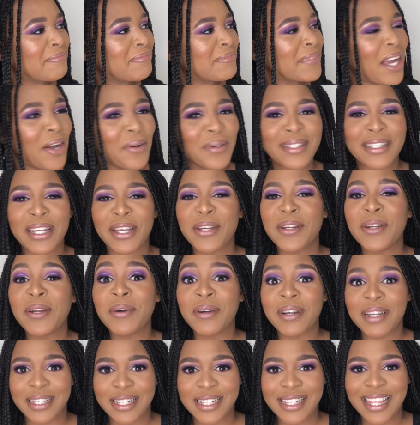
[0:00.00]
I was like, you know
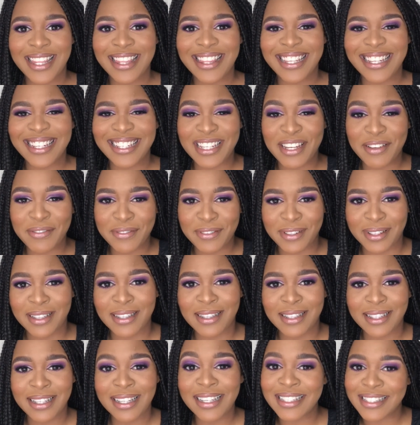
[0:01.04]
what? The devil
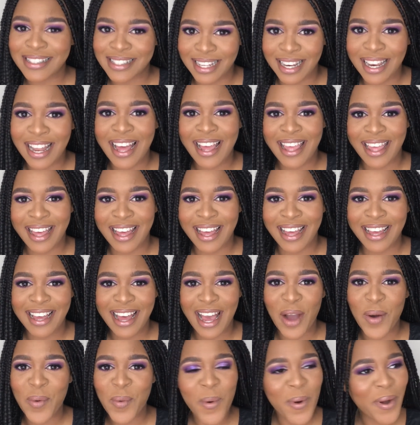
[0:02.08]
is a liar.
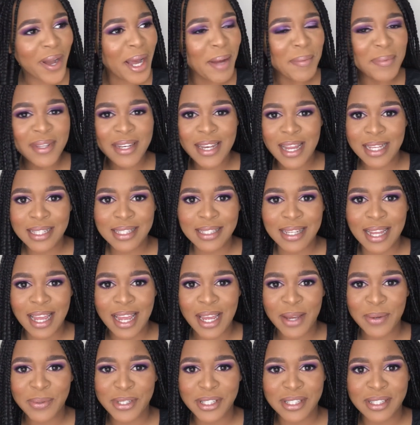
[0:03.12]
I woke up the next
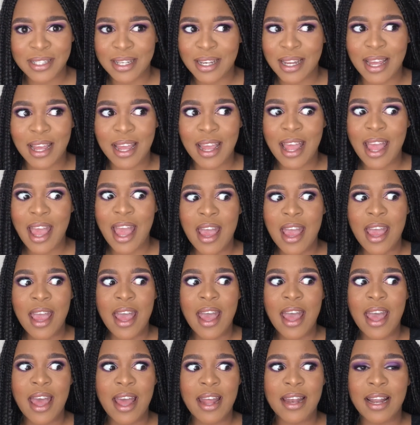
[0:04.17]
day, which is today,
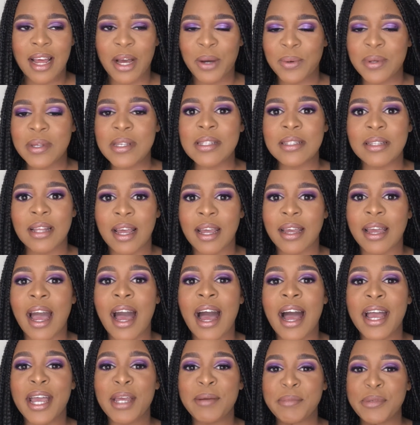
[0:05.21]
and I was like,
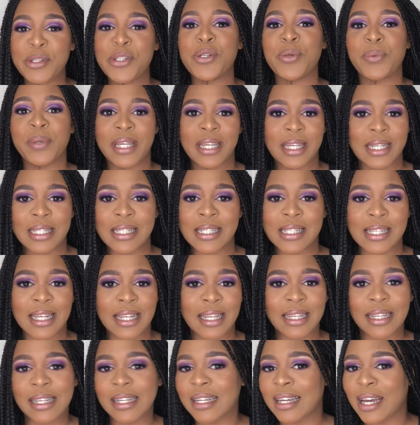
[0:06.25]
I am doing it.
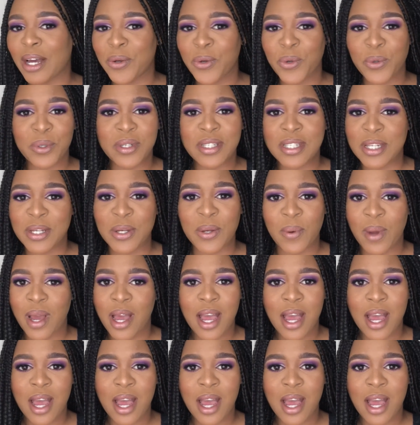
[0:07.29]
Like, I'm not Dino.